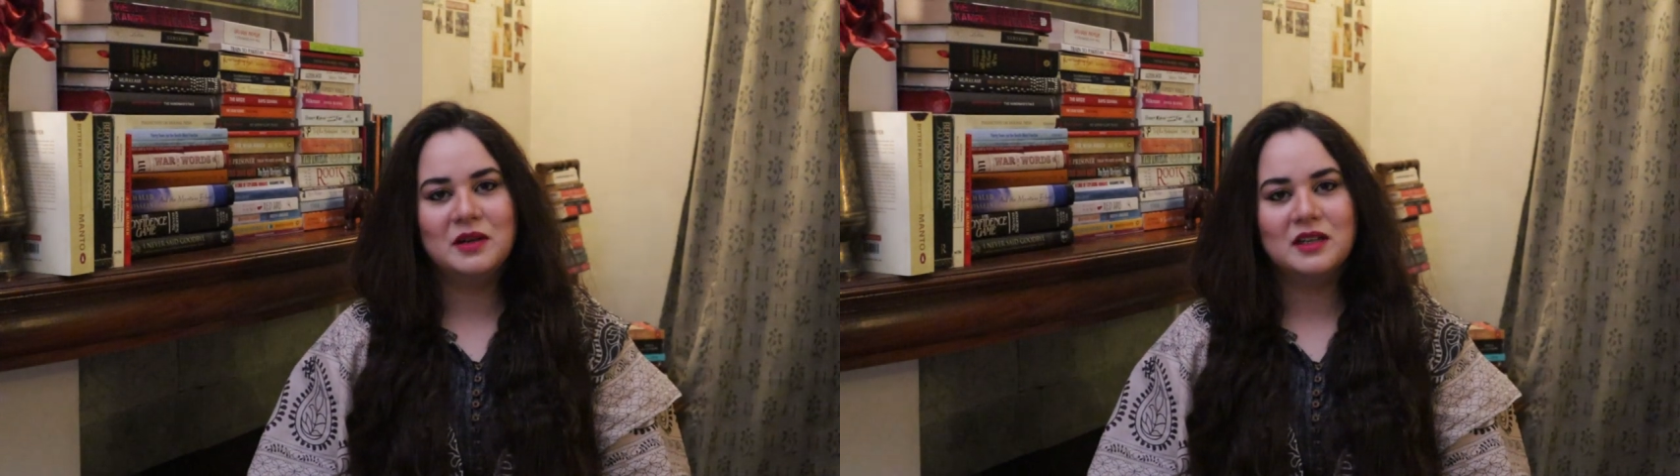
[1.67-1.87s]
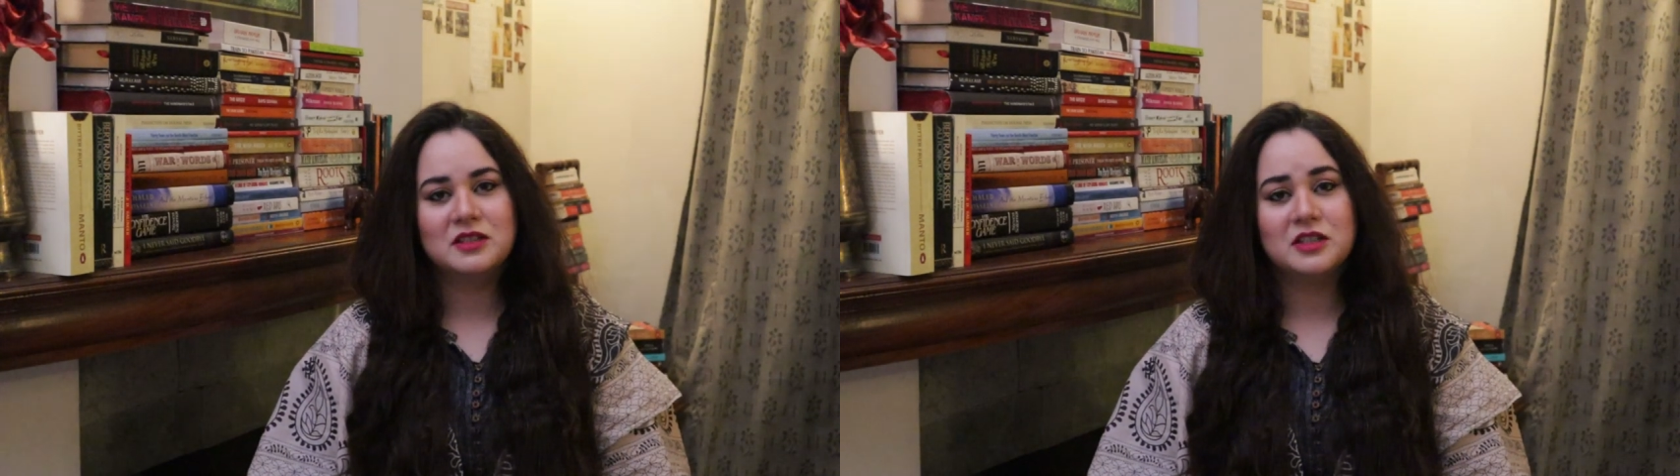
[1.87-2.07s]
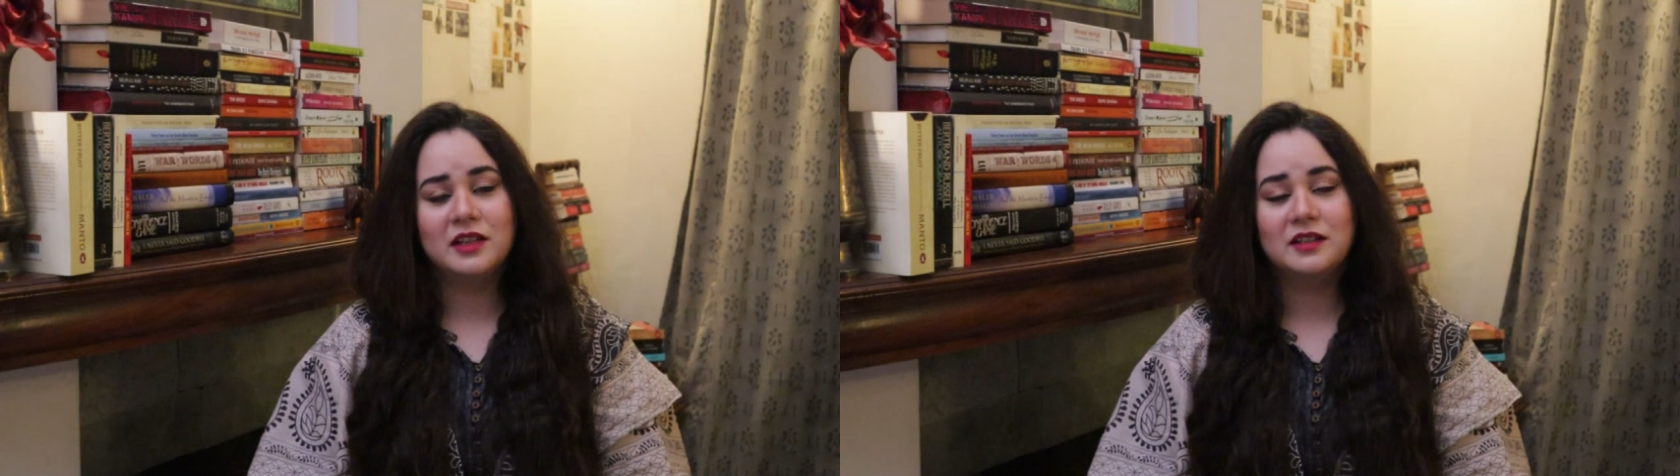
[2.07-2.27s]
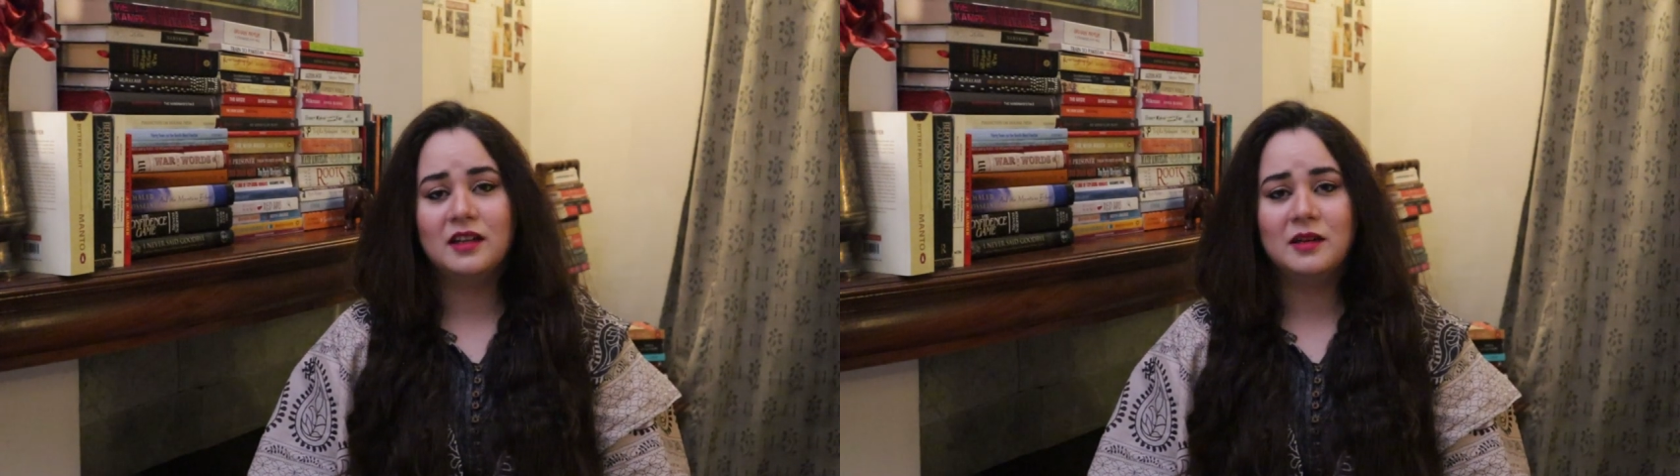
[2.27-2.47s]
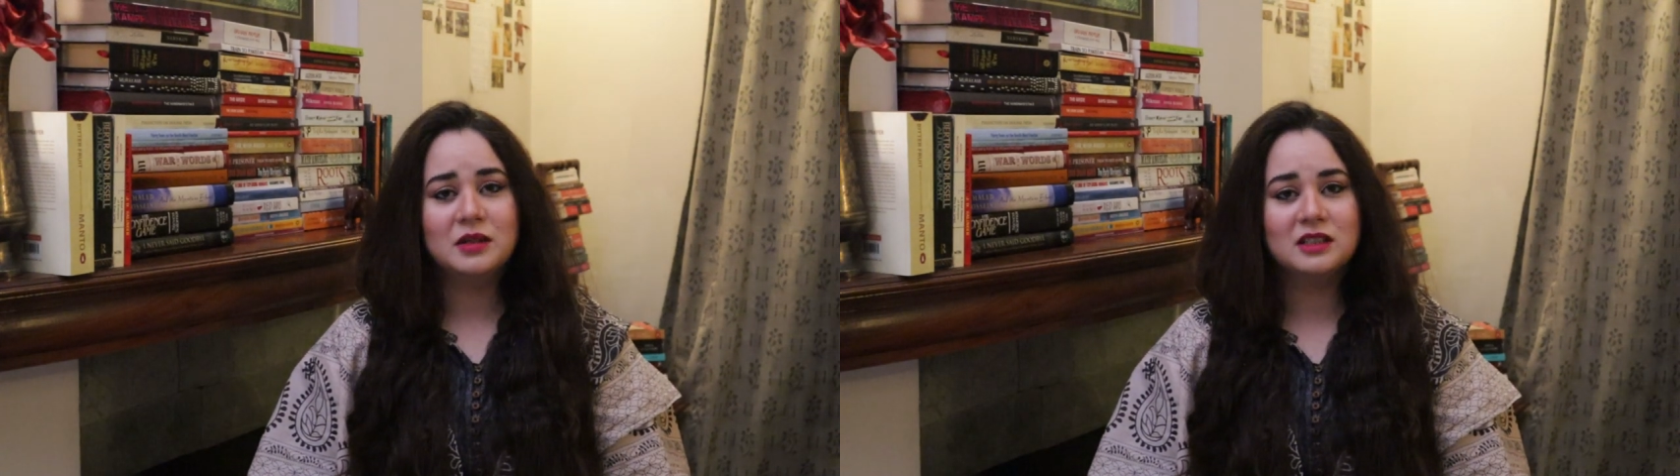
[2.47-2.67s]
Bakht
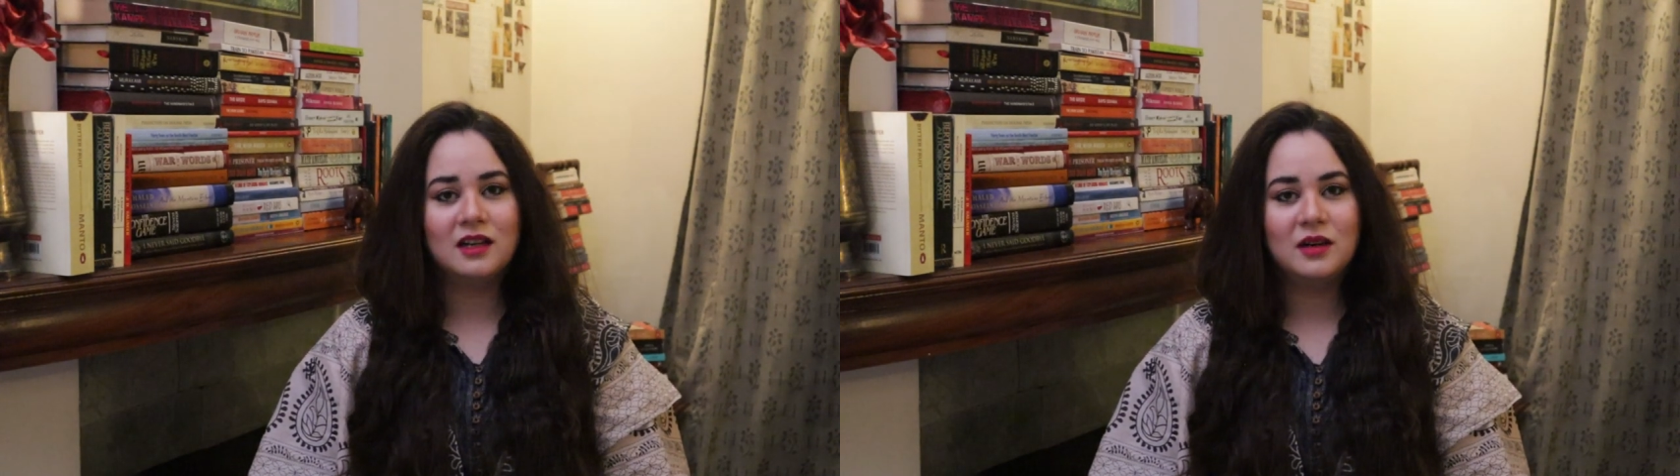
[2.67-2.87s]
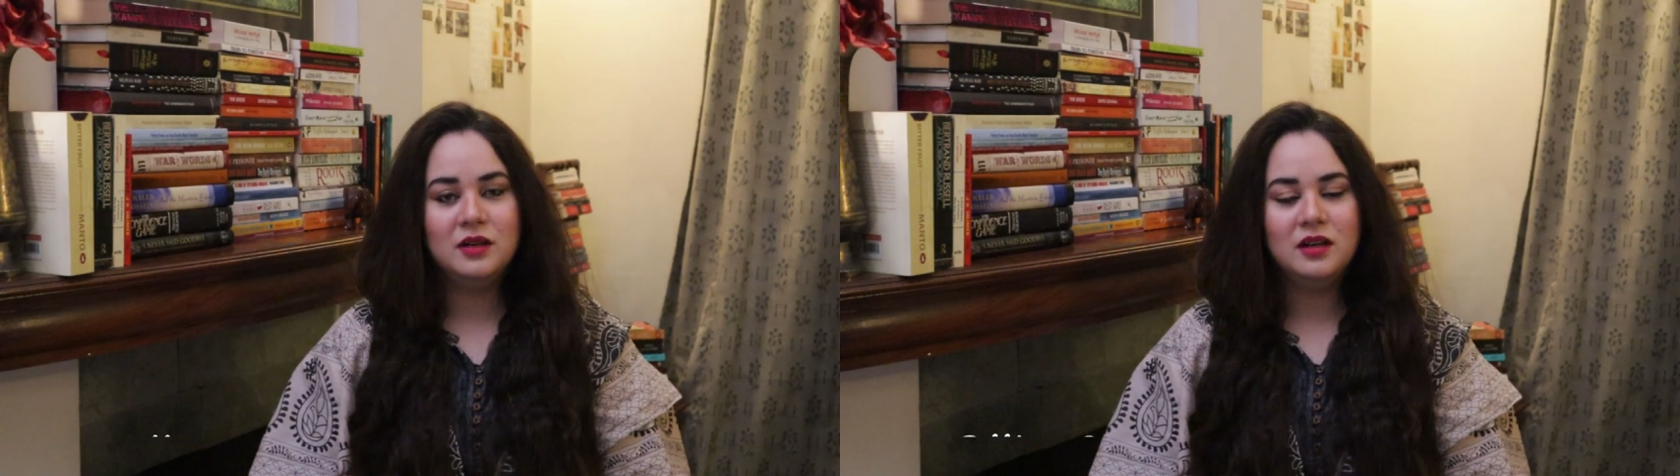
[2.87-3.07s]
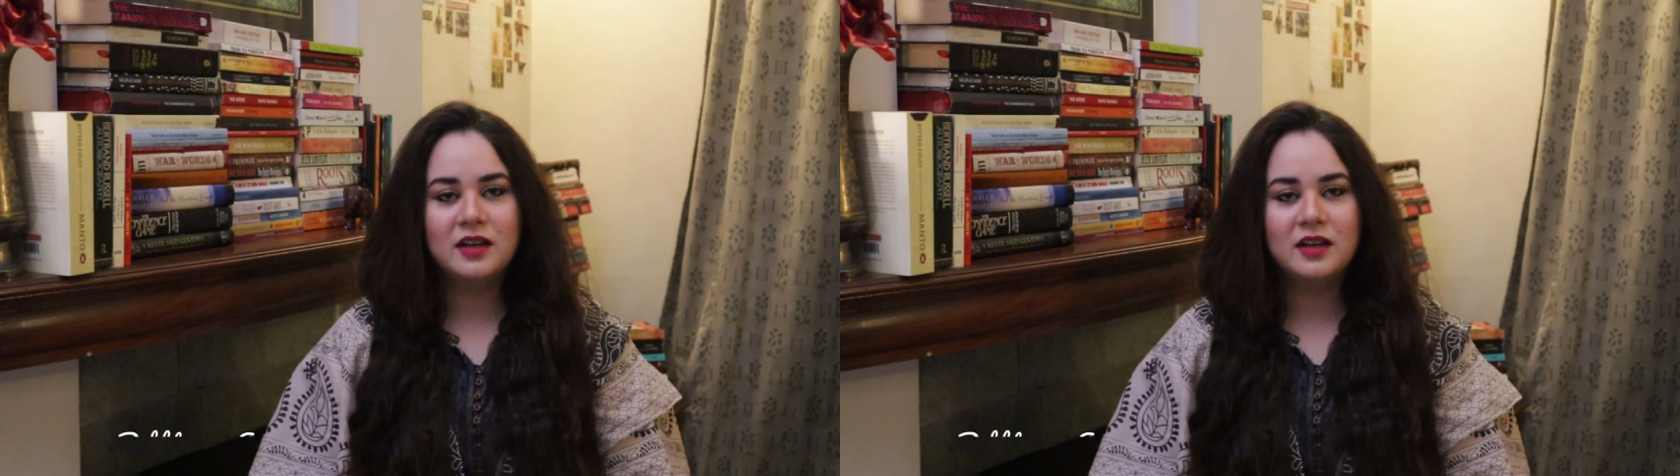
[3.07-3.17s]
channel. I'm Bakhtawar.